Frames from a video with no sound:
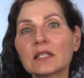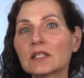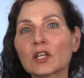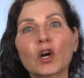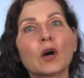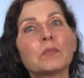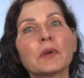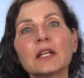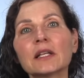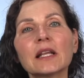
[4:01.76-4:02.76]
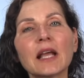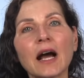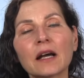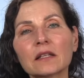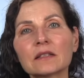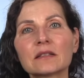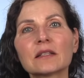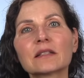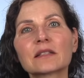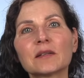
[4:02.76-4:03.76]
is a completely other
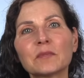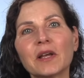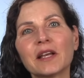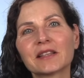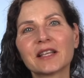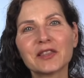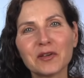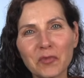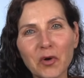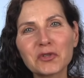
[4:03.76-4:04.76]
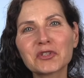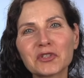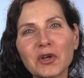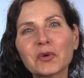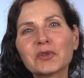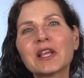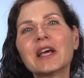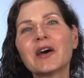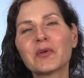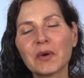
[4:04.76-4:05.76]
system than the most known
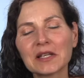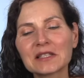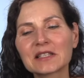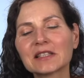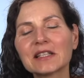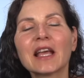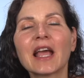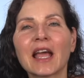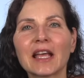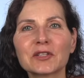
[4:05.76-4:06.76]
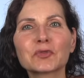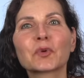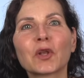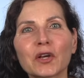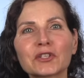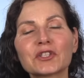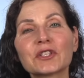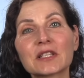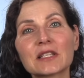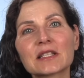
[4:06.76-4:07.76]
Western astrology
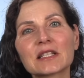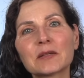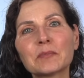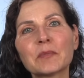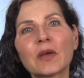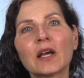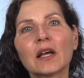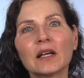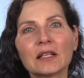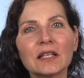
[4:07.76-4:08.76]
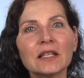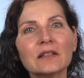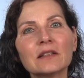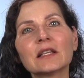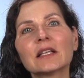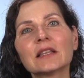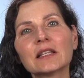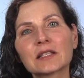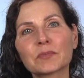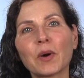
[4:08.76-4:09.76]
system here in
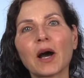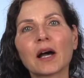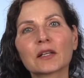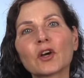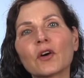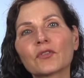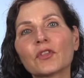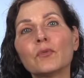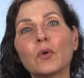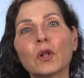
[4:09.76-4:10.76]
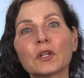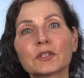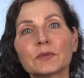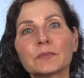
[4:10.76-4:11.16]
this part of the world.